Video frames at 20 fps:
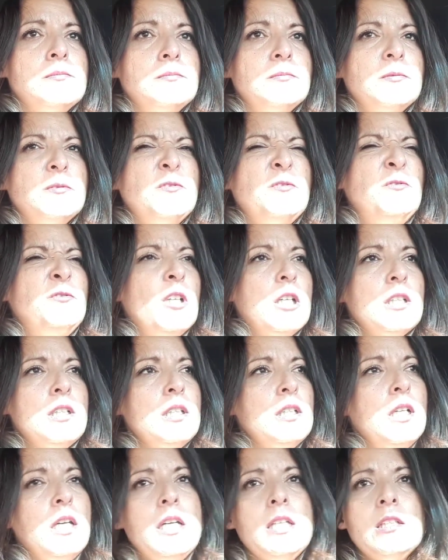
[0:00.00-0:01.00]
Fucking
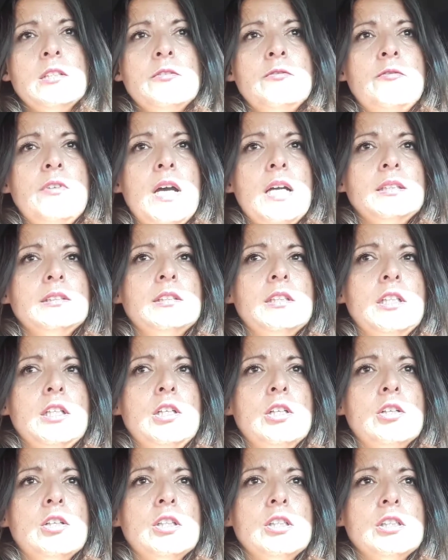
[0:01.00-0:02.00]
hate the fact that he hurt